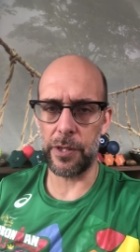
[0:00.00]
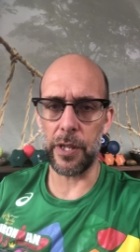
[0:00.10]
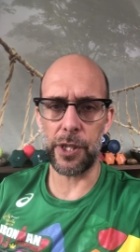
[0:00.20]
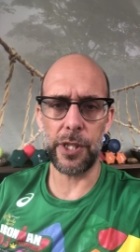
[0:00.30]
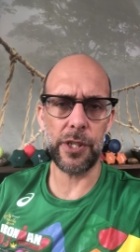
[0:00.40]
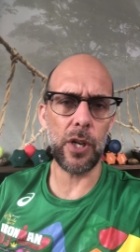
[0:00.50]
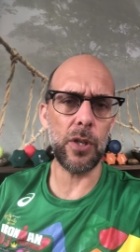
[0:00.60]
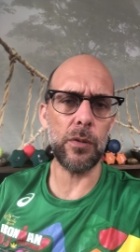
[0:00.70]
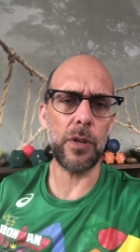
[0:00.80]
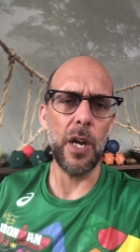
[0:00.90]
that she
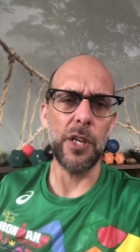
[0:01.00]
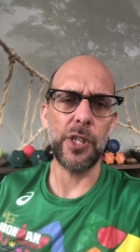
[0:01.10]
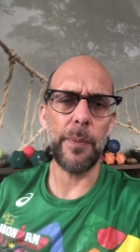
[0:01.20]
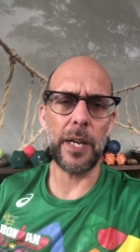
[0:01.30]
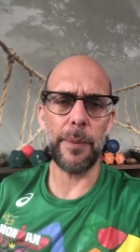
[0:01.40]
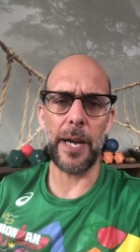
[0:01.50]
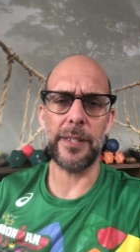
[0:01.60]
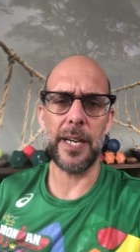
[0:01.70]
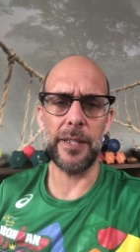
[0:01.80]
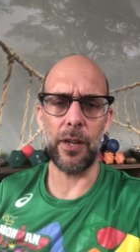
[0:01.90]
sold, she made
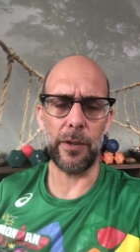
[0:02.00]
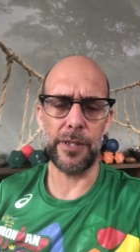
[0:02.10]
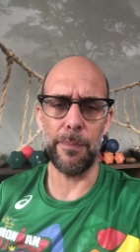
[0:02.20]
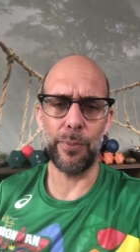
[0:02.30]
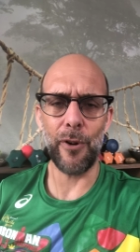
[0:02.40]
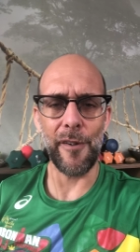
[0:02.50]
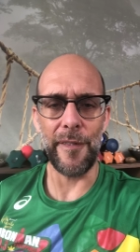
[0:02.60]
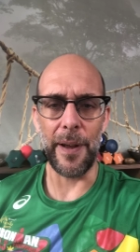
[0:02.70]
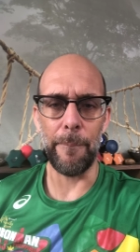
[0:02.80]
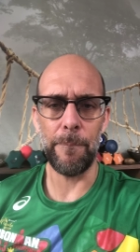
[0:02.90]
about $10 in
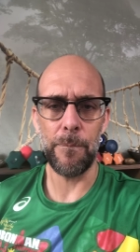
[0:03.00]
profit.